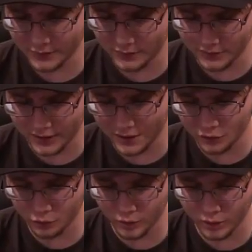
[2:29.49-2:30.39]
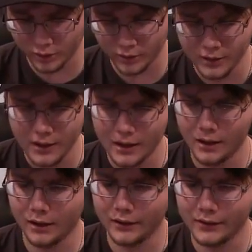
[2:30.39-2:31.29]
You just kind of draw
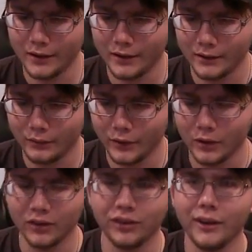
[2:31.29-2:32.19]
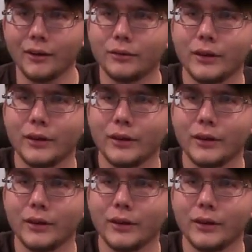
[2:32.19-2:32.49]
on the the figure itself.